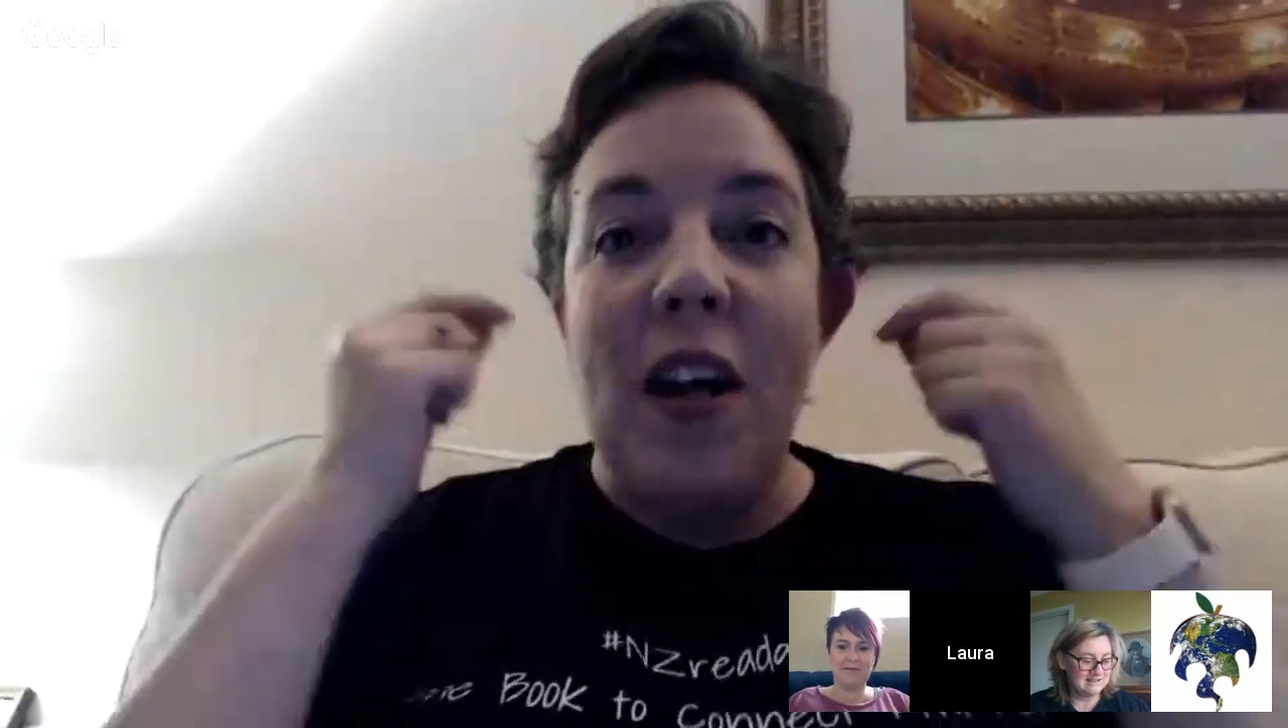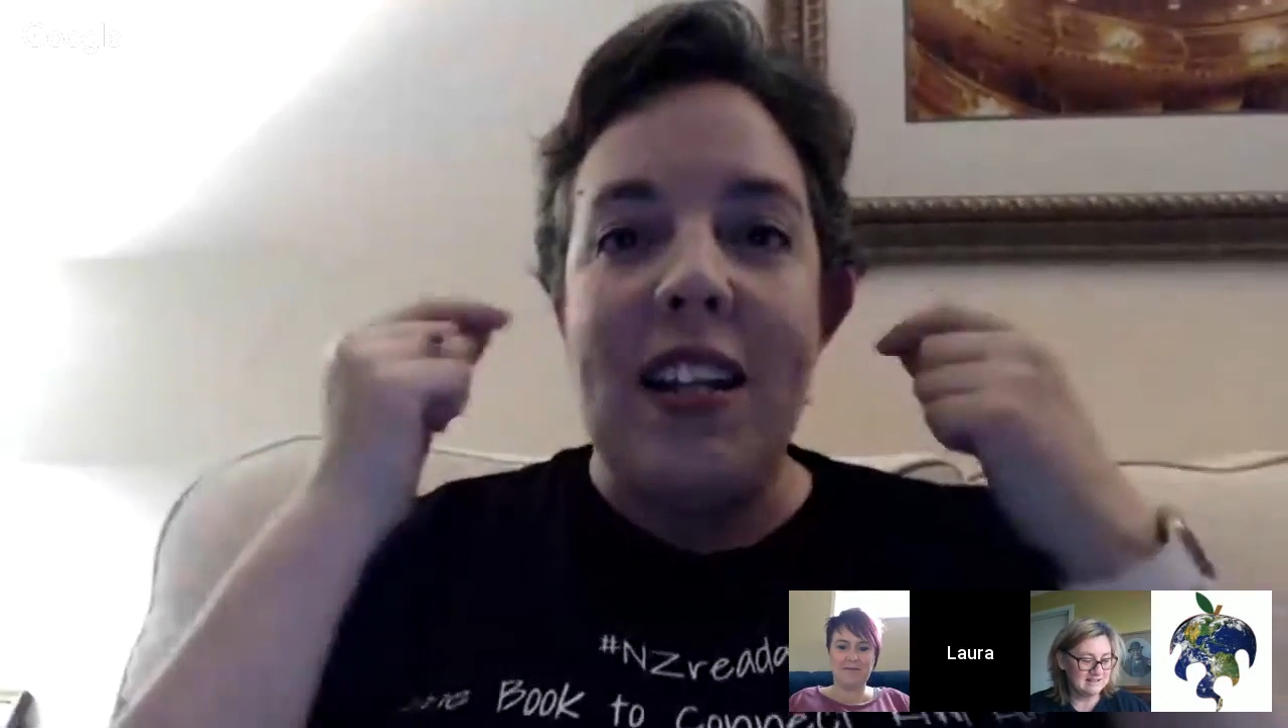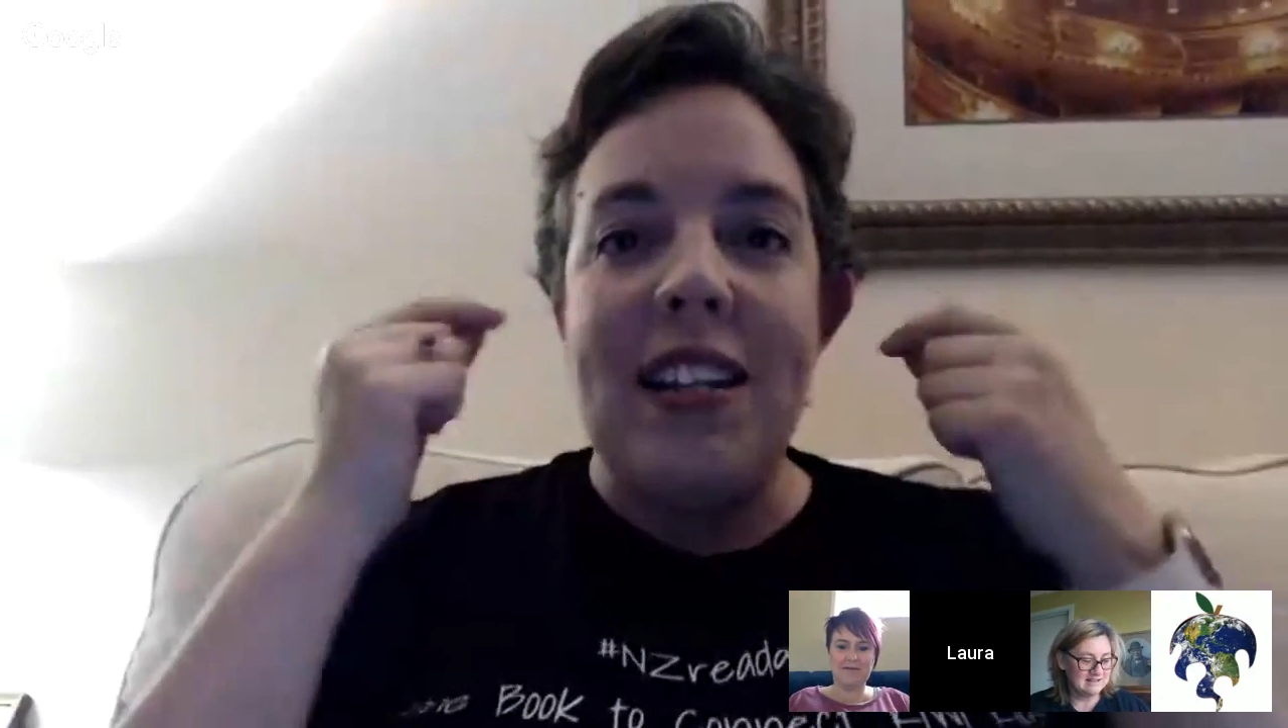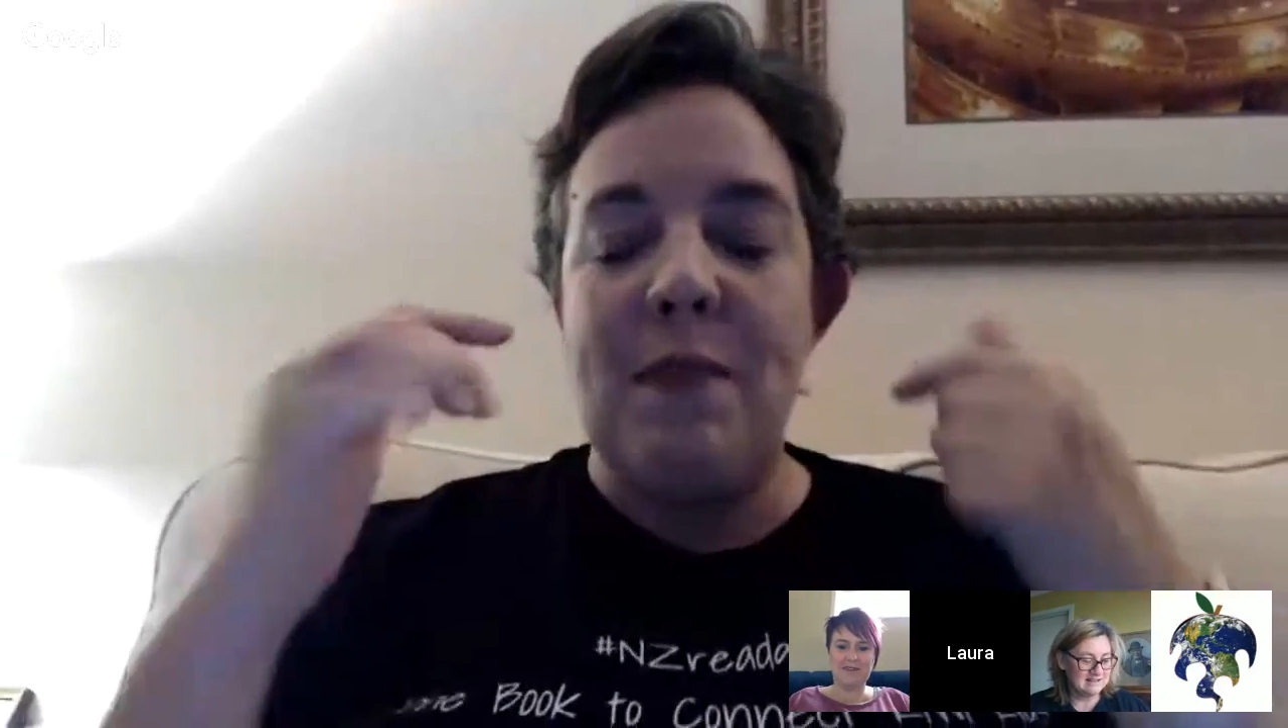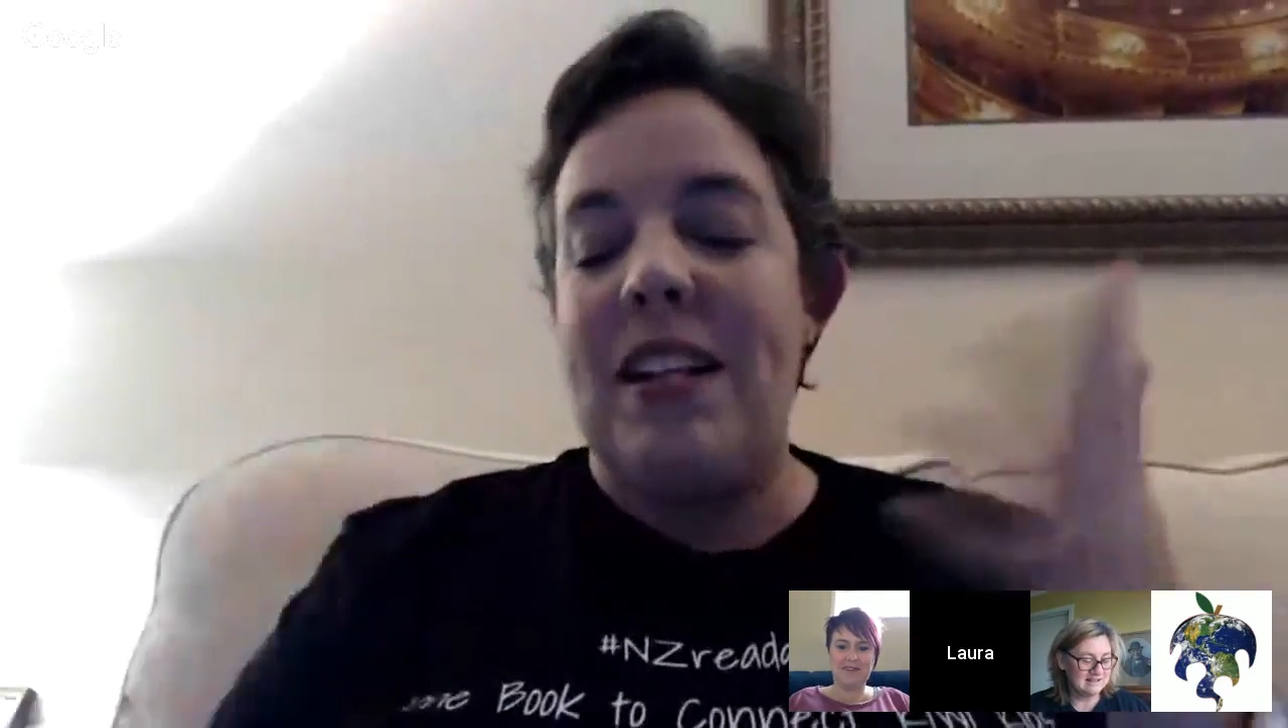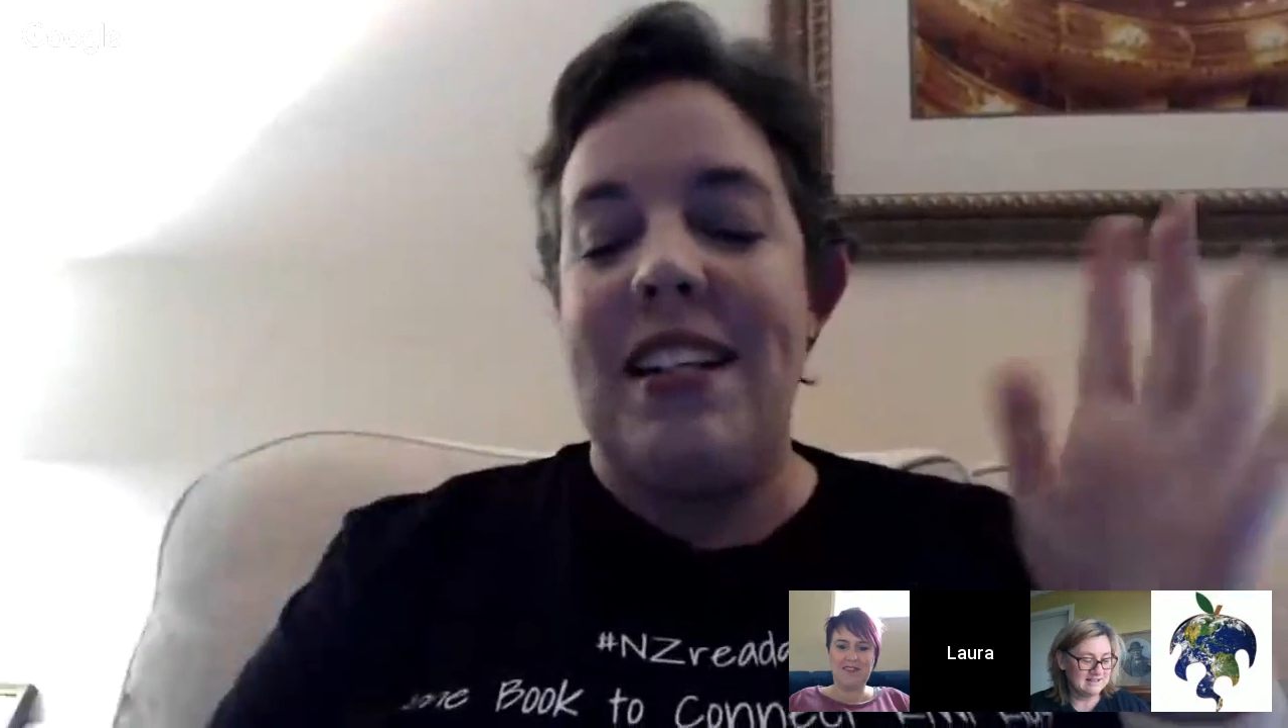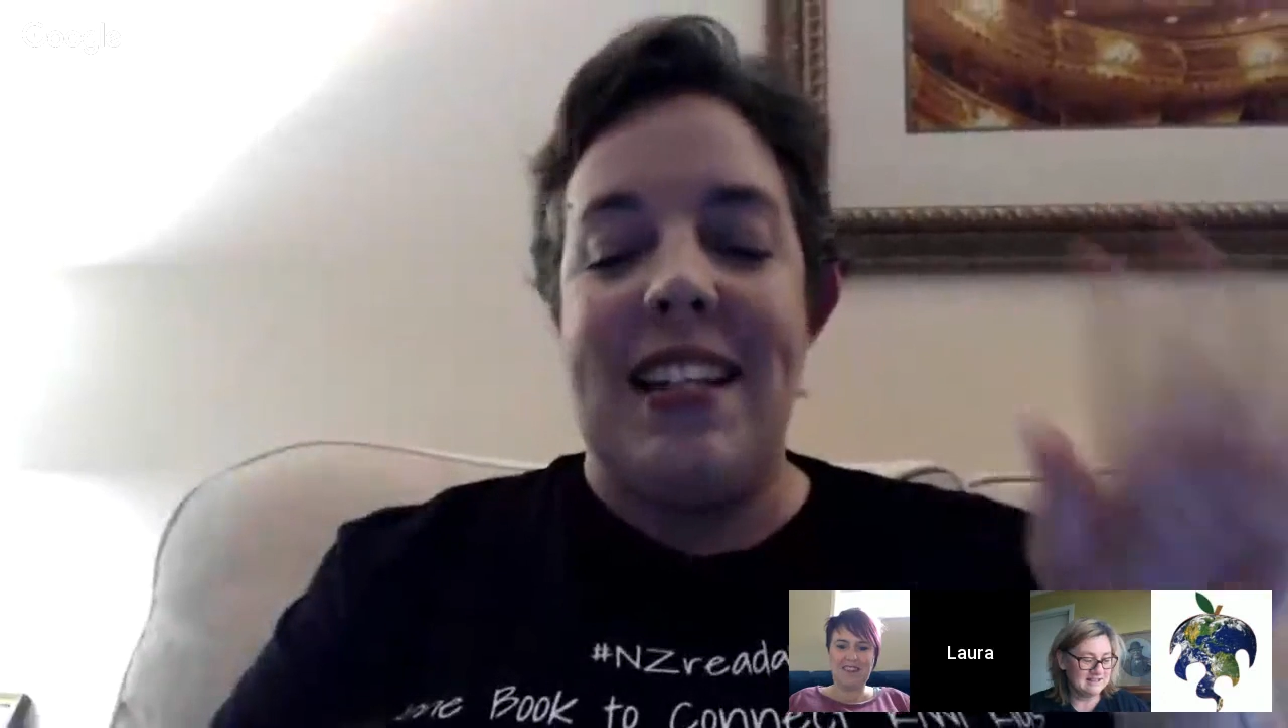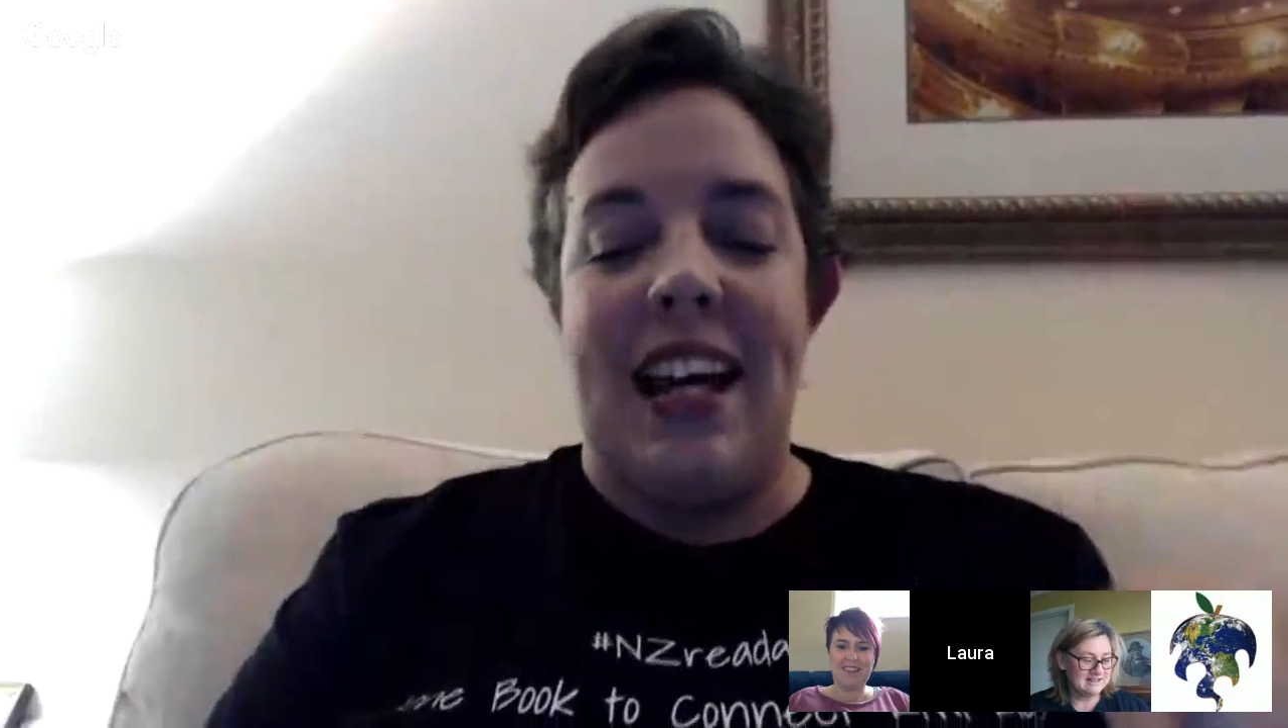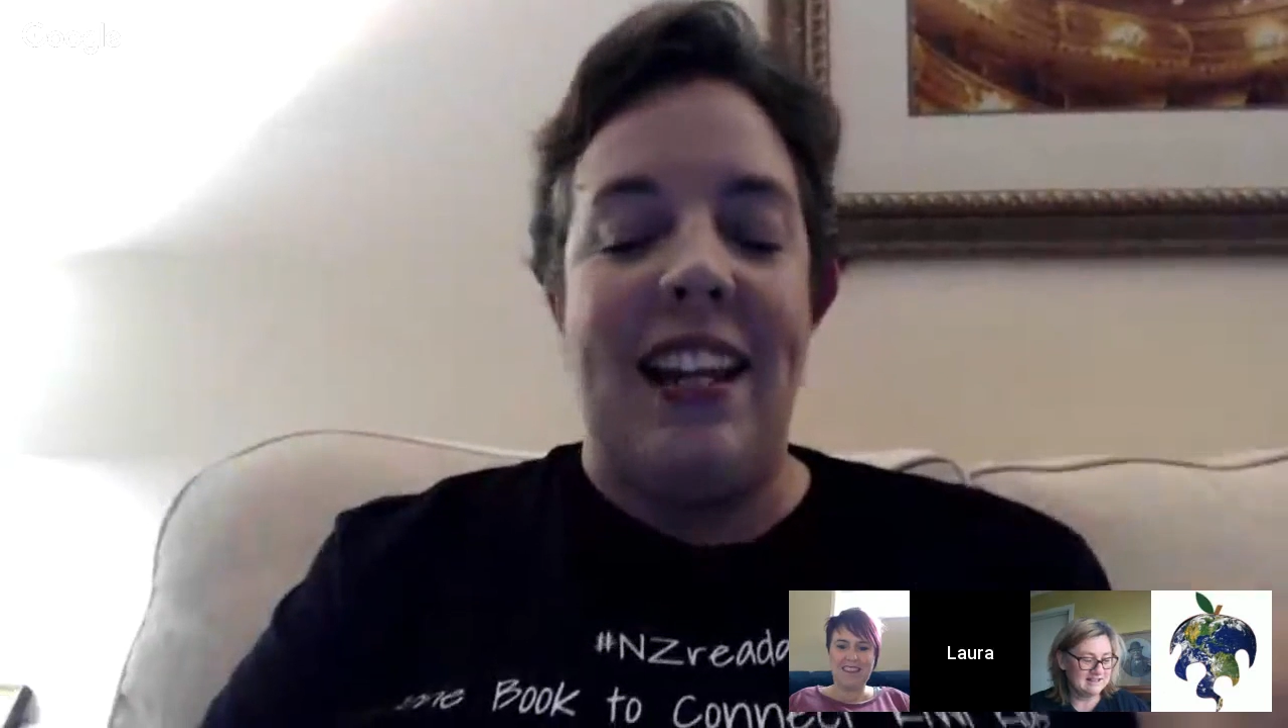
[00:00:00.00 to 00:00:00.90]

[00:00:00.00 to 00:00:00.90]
but I decided that